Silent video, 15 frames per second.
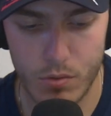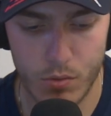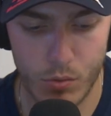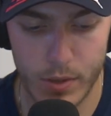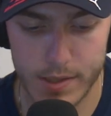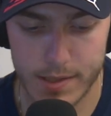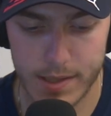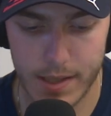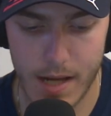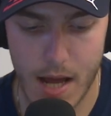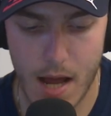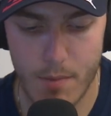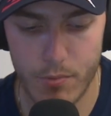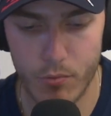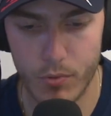what's going to
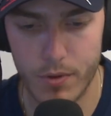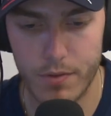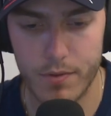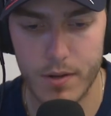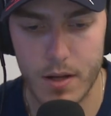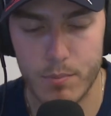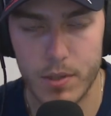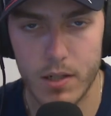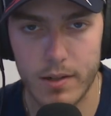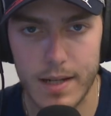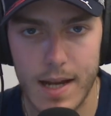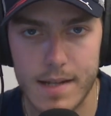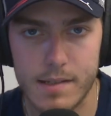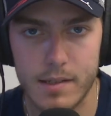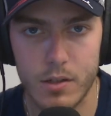happen with Pierre
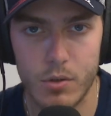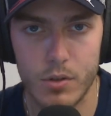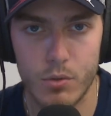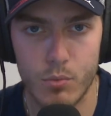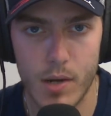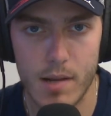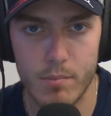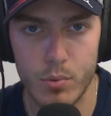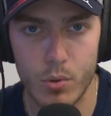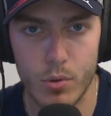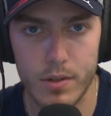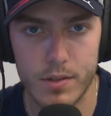Gasly going to Red Bull.